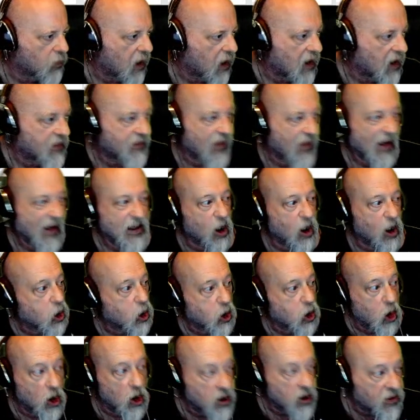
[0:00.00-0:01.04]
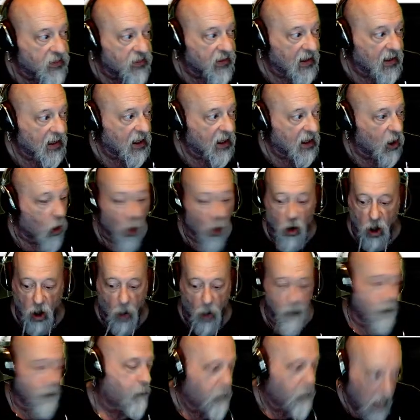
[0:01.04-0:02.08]
Is that a good thing or
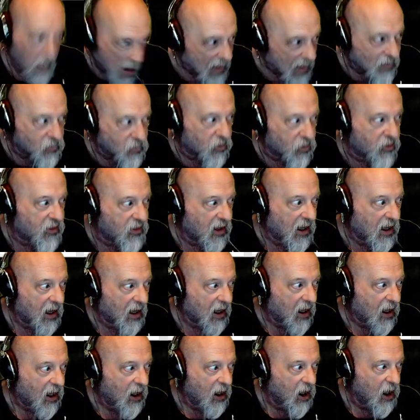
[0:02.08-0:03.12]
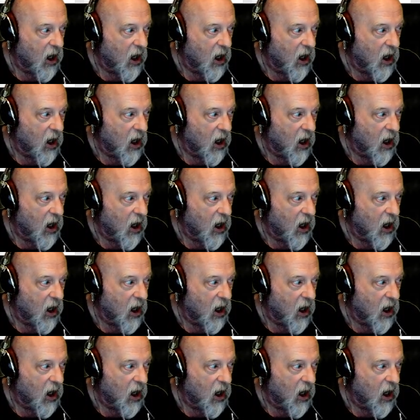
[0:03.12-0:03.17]
a bad thing?